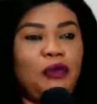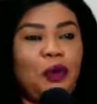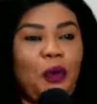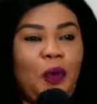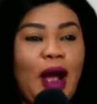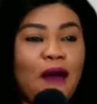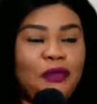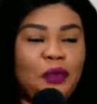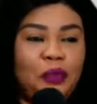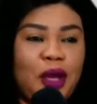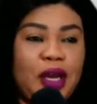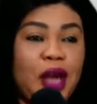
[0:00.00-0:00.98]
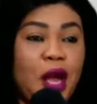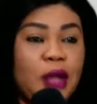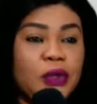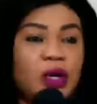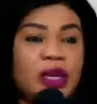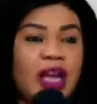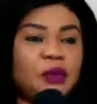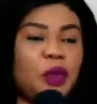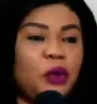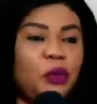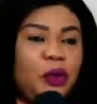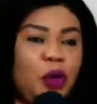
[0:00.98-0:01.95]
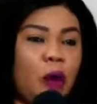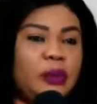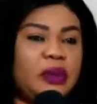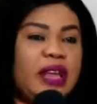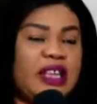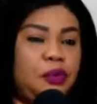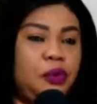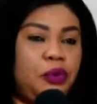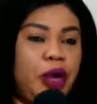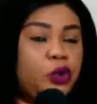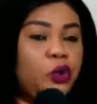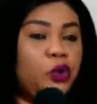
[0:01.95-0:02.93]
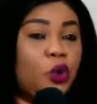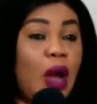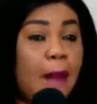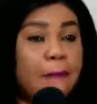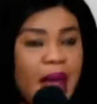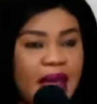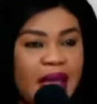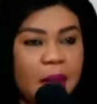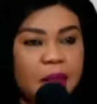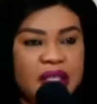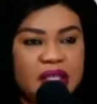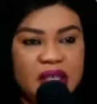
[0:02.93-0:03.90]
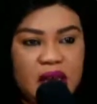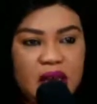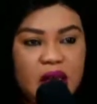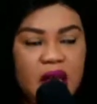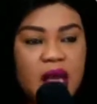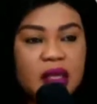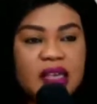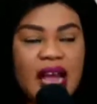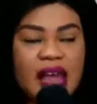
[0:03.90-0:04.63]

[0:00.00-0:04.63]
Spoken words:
have you been? So yes, when you become desperate, you can make a mistake. That